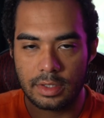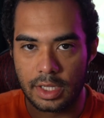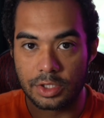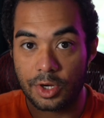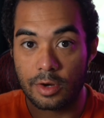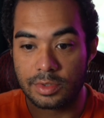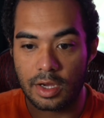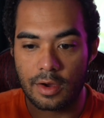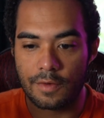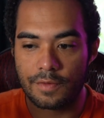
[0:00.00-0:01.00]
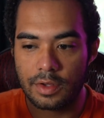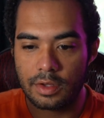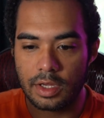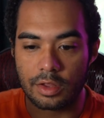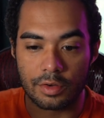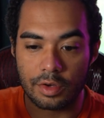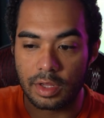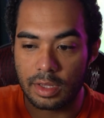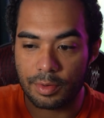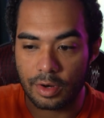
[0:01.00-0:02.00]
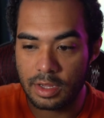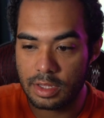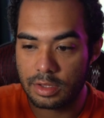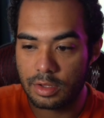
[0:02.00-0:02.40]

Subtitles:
in terms of either Uni per ETH